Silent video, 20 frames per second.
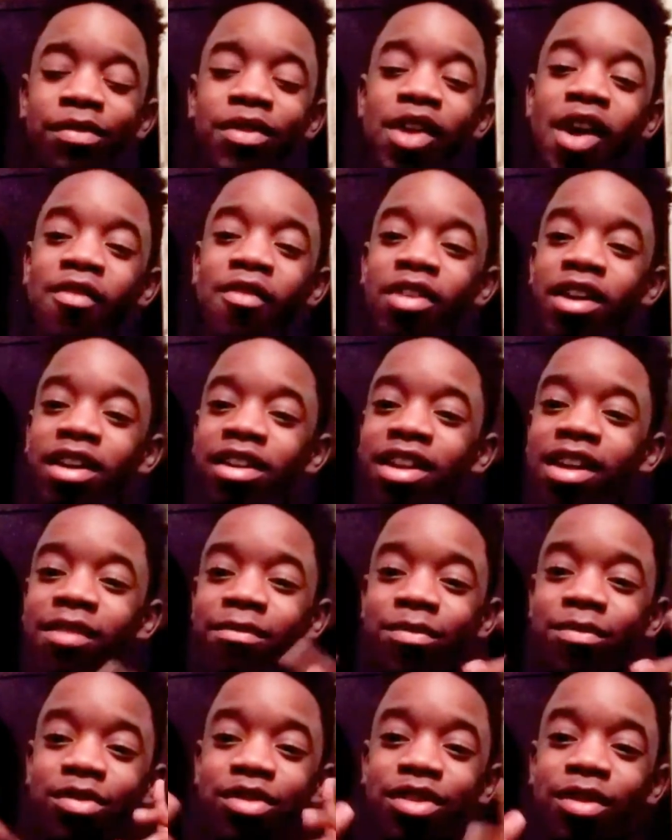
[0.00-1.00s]
If you have not
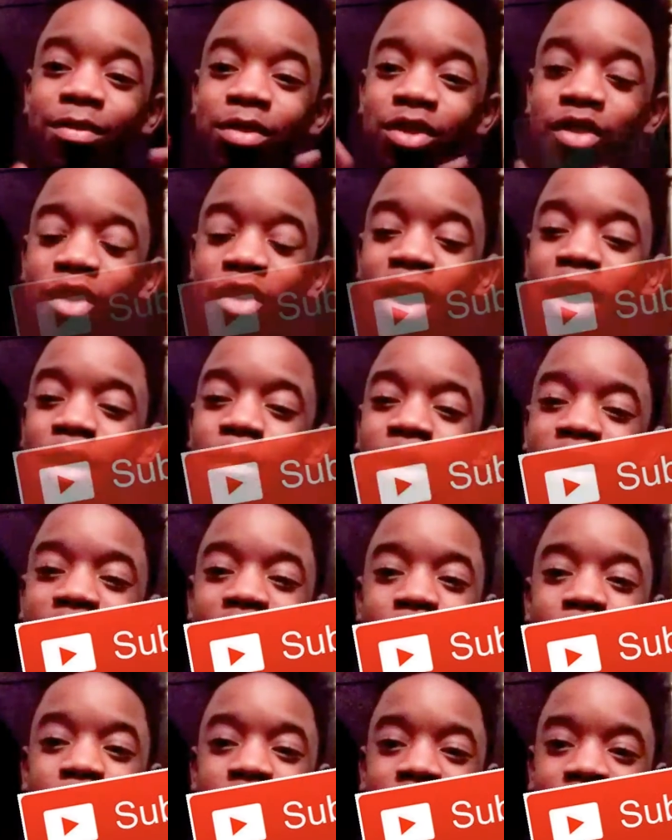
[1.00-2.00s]
yet, subscribe and
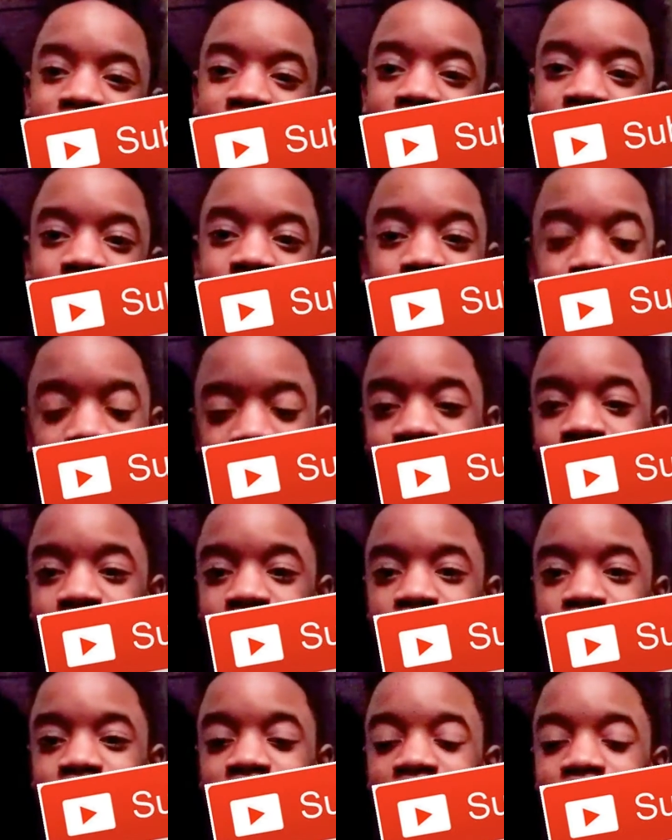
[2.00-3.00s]
comment any other
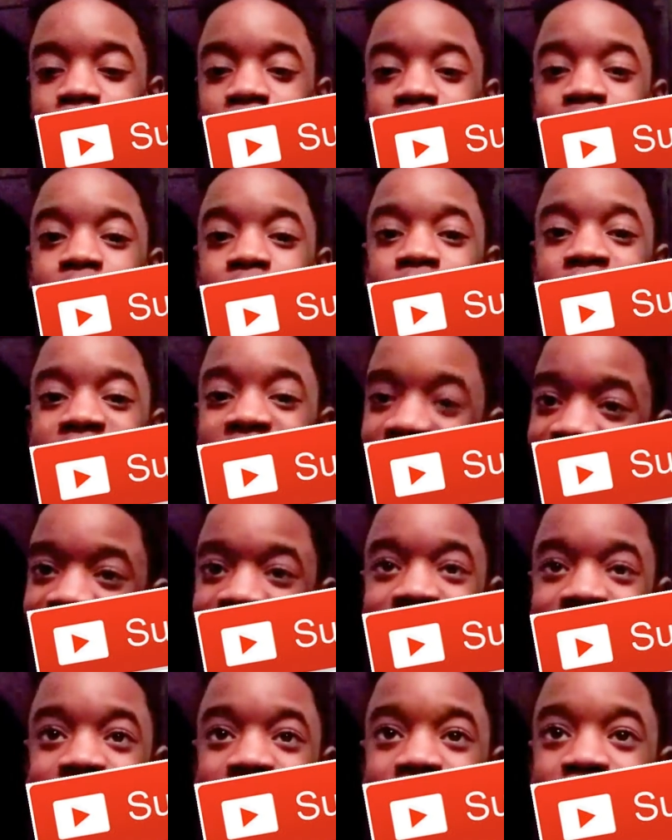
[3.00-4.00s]
videos you would like me to
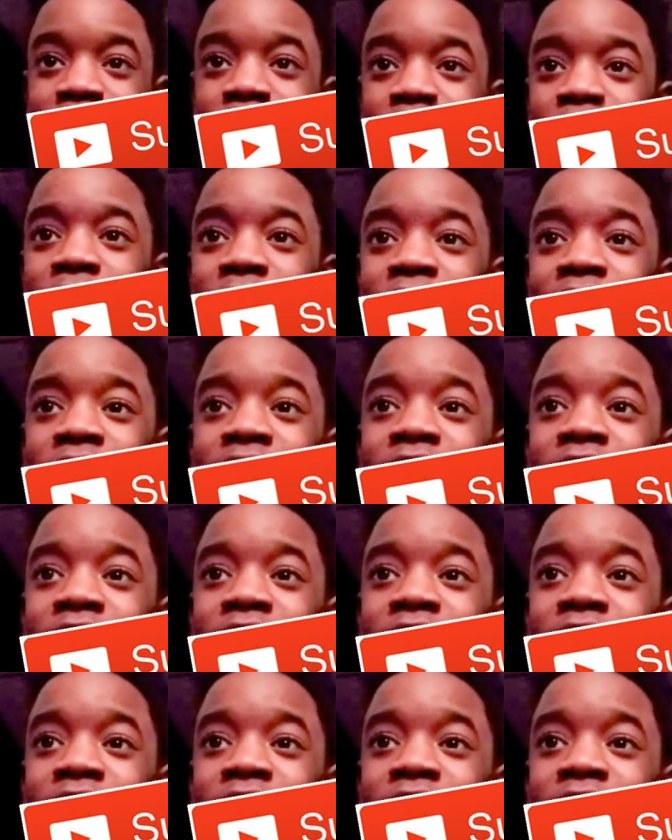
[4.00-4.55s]
react to.